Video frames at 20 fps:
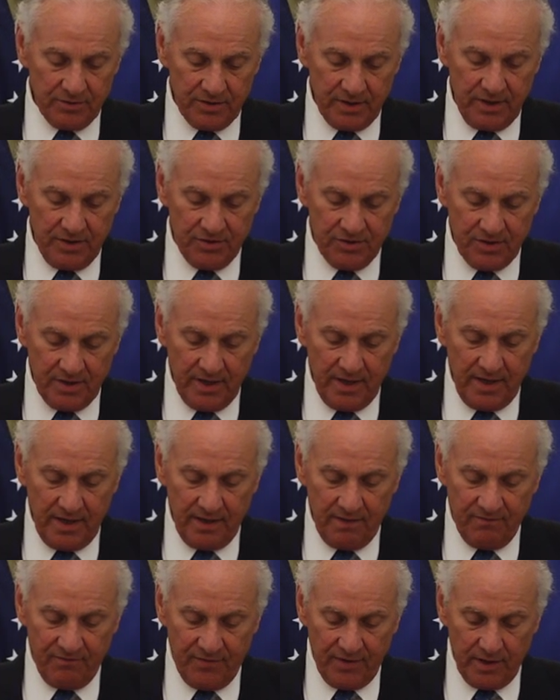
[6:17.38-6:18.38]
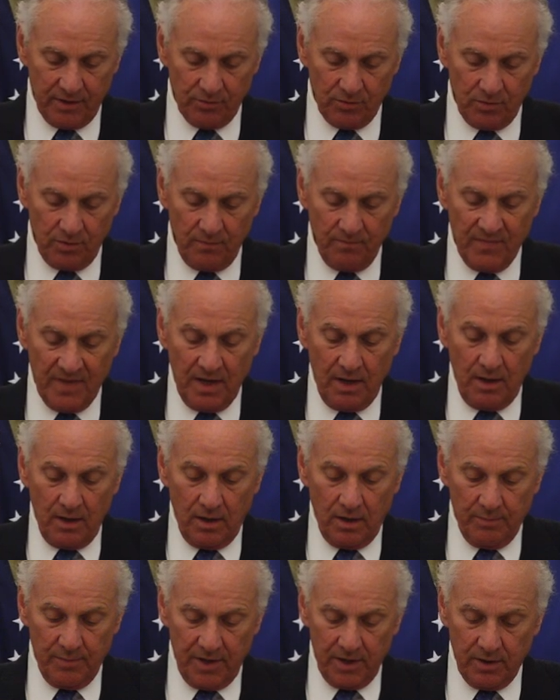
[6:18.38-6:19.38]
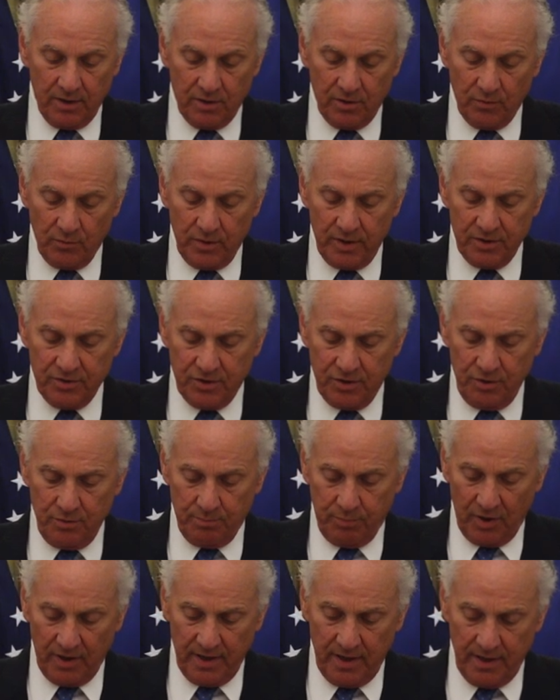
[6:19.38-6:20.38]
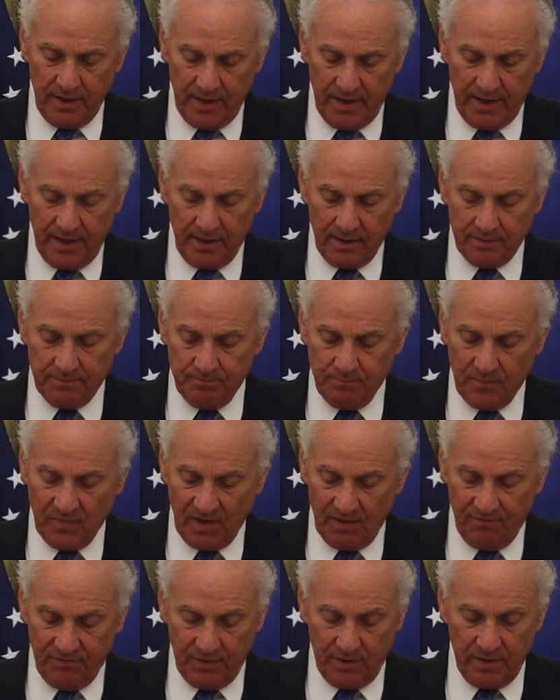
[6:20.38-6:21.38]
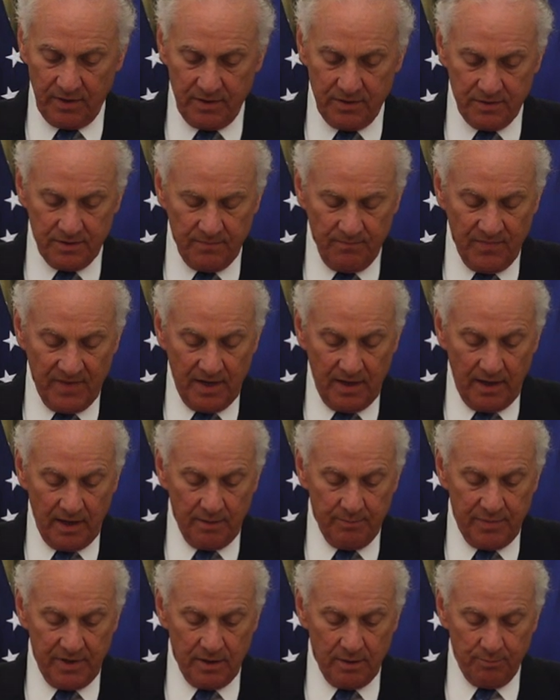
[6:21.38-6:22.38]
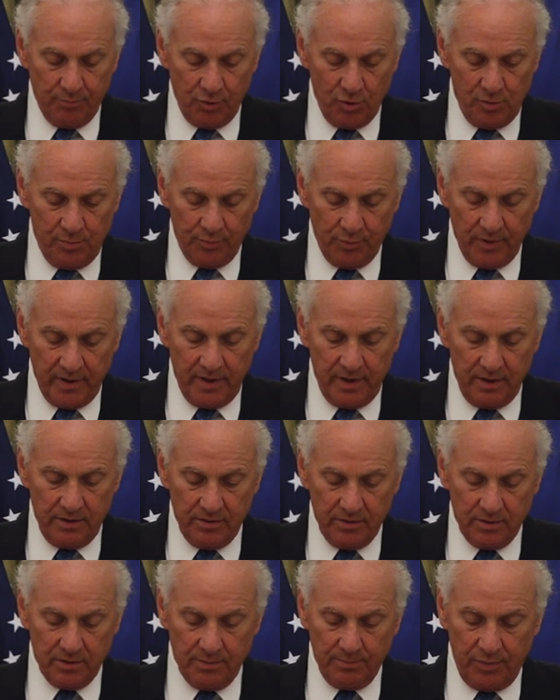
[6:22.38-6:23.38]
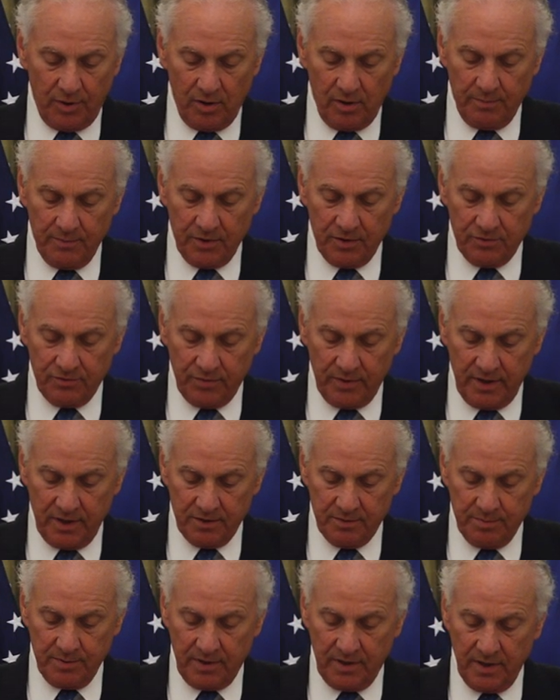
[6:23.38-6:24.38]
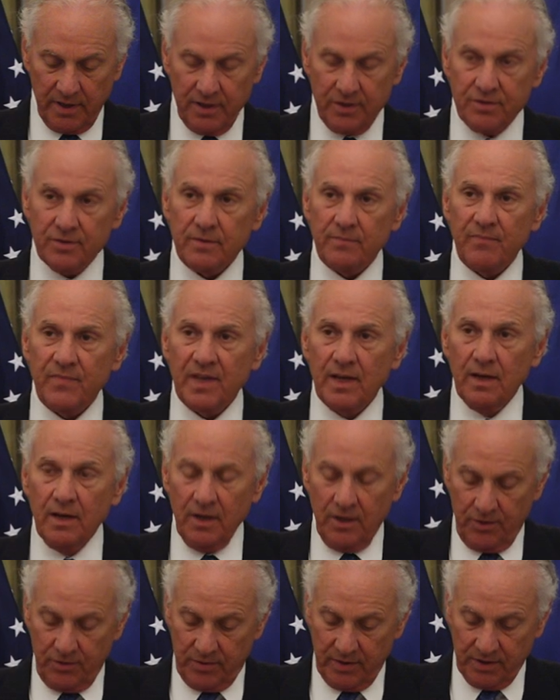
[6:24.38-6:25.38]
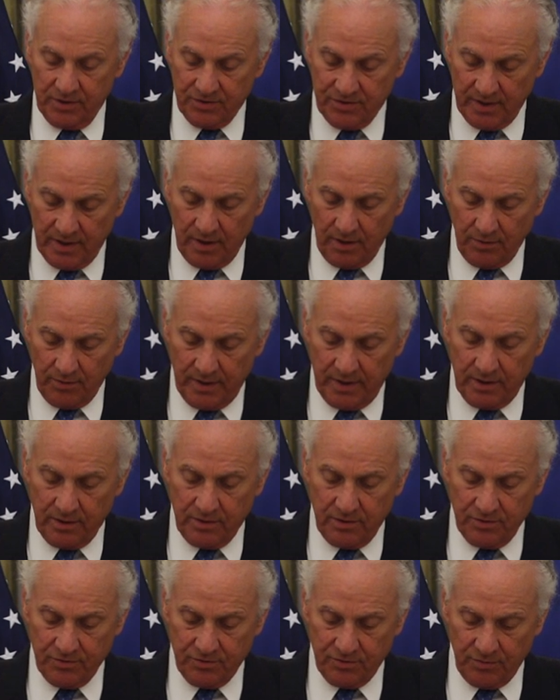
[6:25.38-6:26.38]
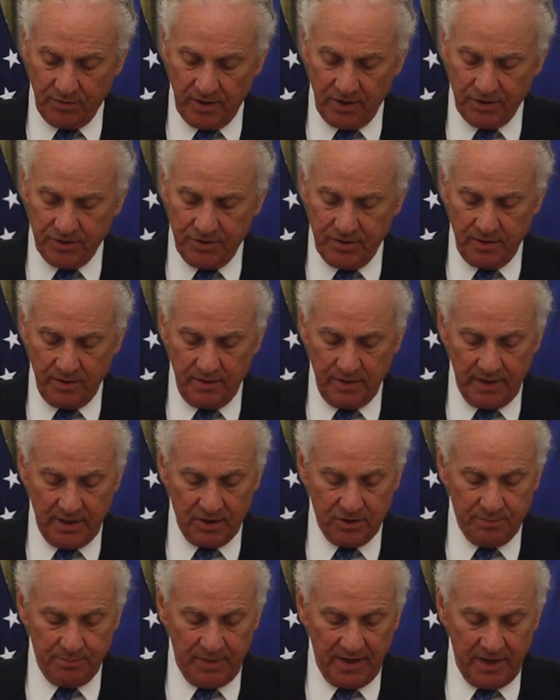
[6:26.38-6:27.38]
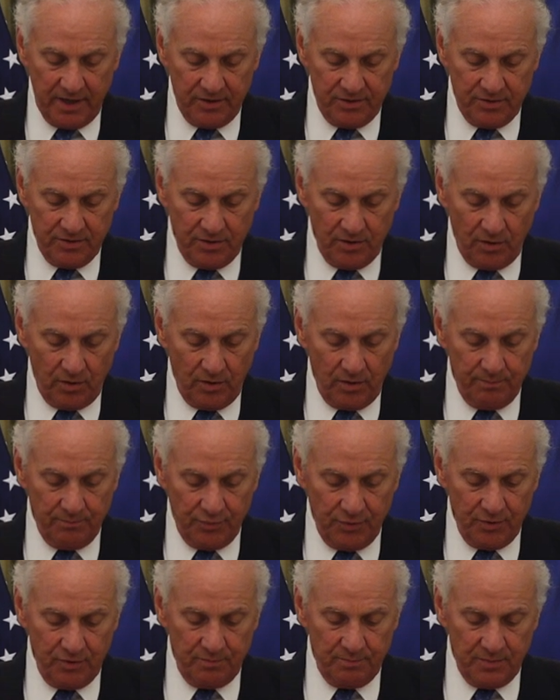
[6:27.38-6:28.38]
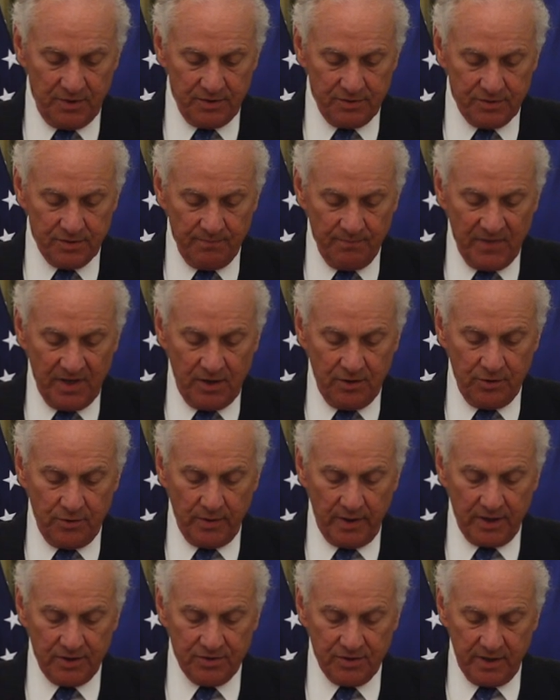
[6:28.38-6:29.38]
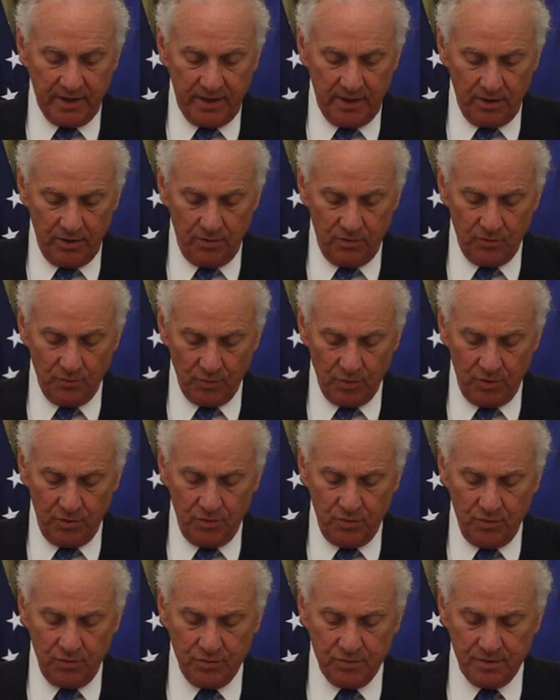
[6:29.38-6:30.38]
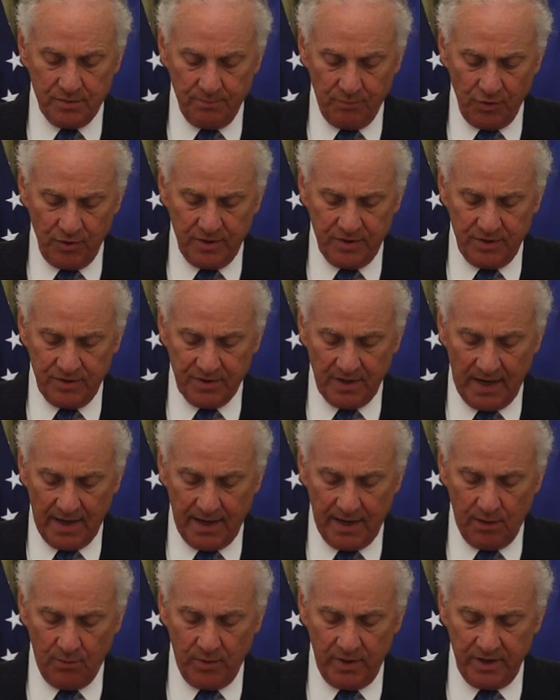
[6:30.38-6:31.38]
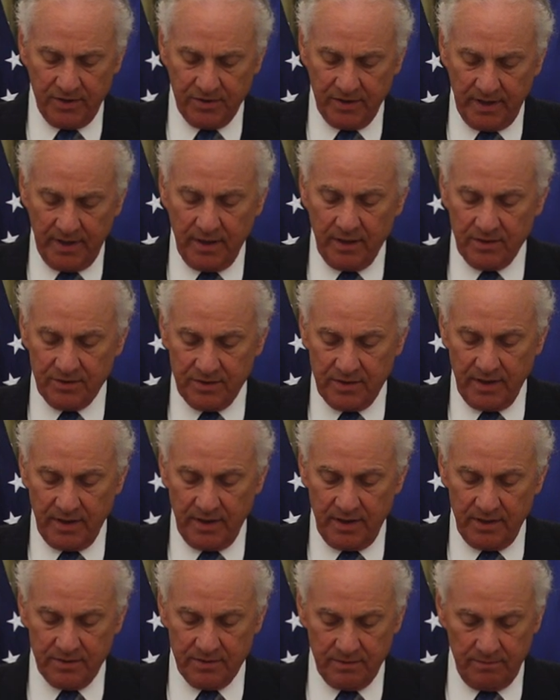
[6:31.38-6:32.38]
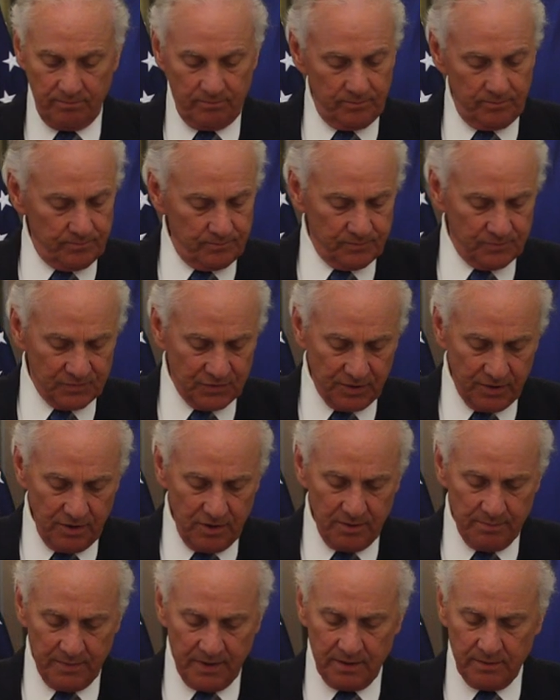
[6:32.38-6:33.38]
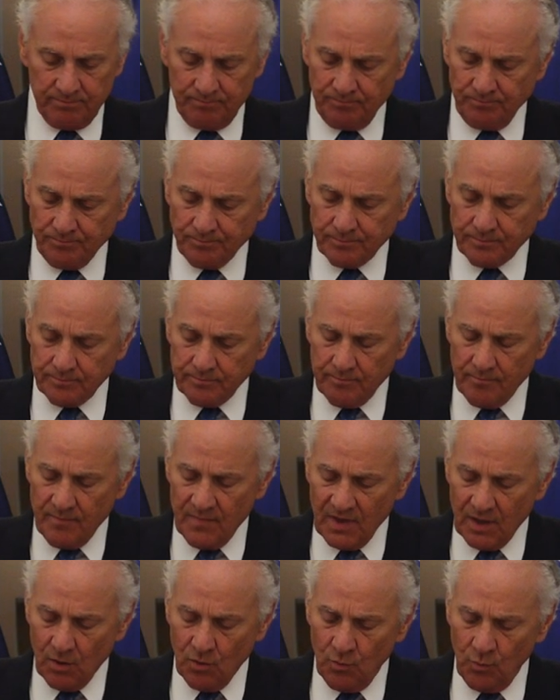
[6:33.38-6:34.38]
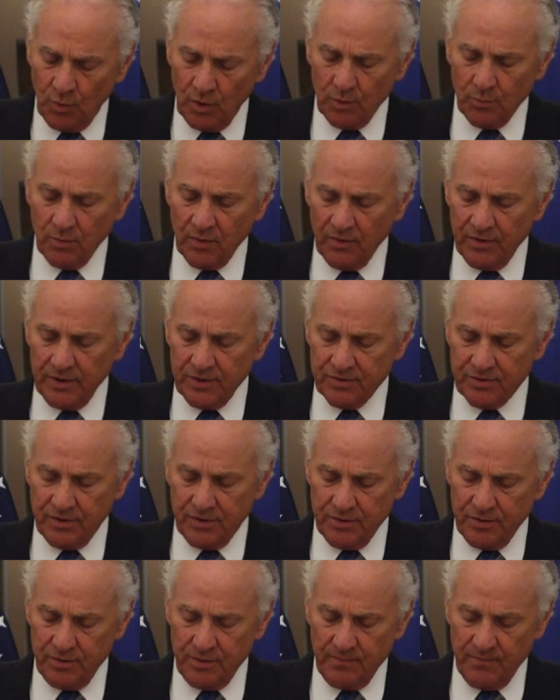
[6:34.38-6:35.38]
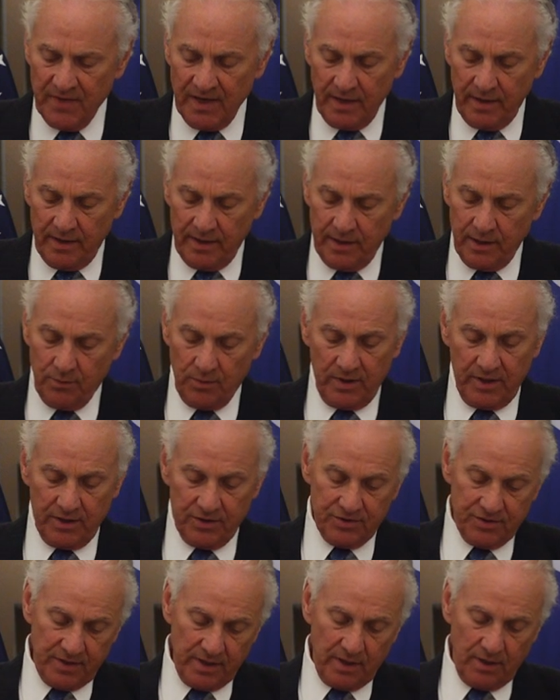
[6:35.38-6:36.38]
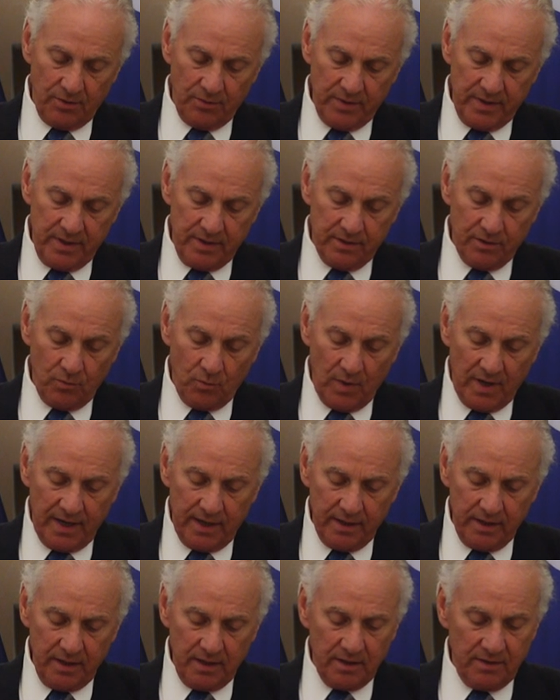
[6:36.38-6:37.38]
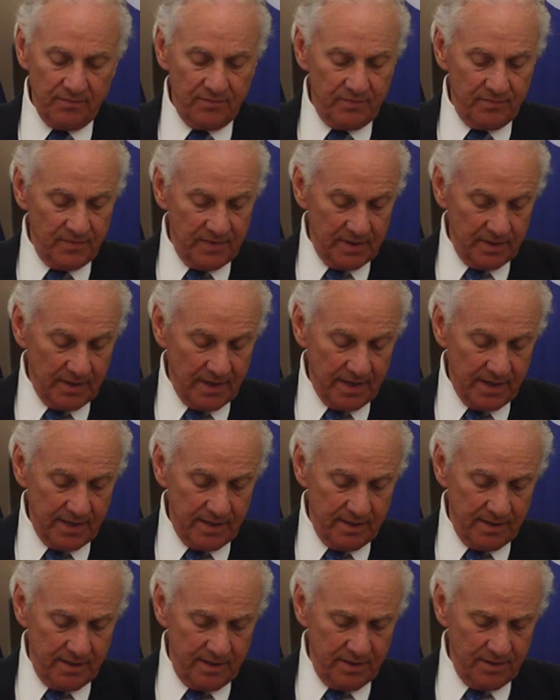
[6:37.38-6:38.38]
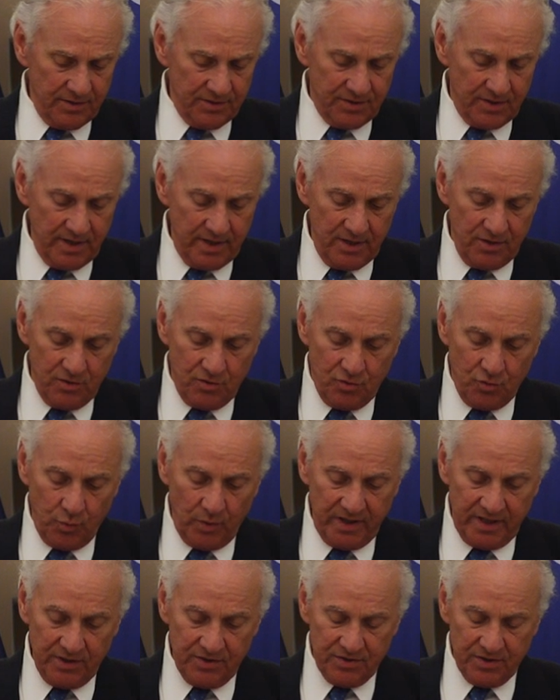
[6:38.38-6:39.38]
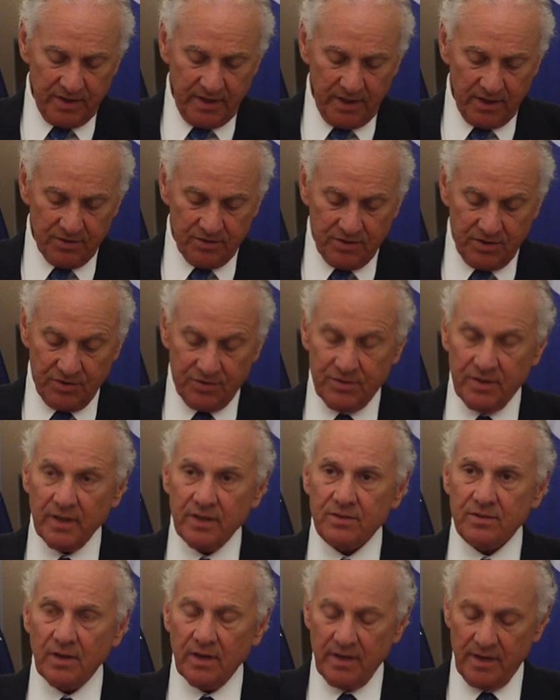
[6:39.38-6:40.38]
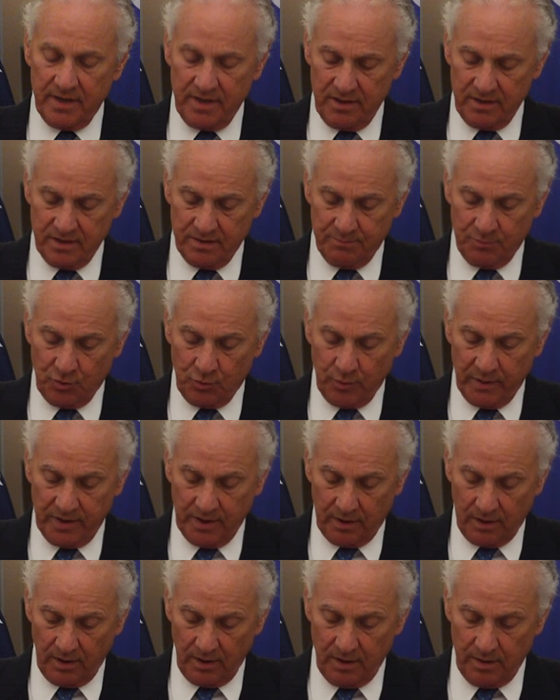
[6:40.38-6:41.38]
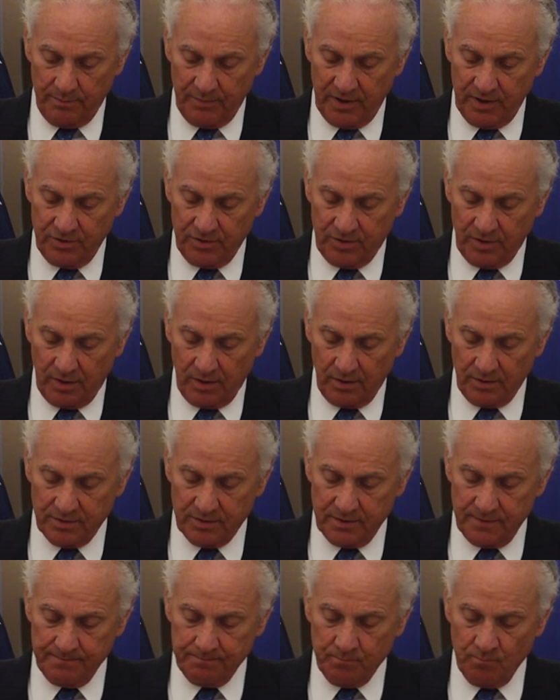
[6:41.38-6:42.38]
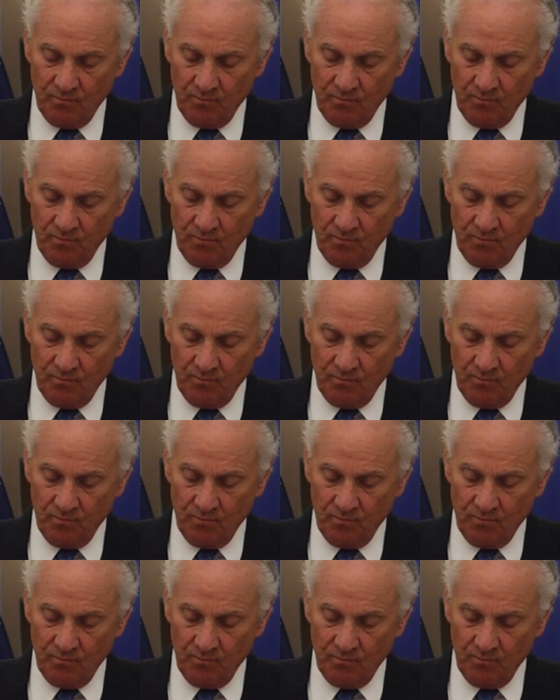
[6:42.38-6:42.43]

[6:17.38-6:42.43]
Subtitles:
in state and federal American Rescue Plan Act funds have been appropriated to the Department of Transportation to accelerate construction, expansion, or improvements to our state-owned roads, bridges, highways, and interstates. Excuse me. What will this do? It will accelerate the widening of Interstate 26 to 6 lanes between Columbia and Charleston,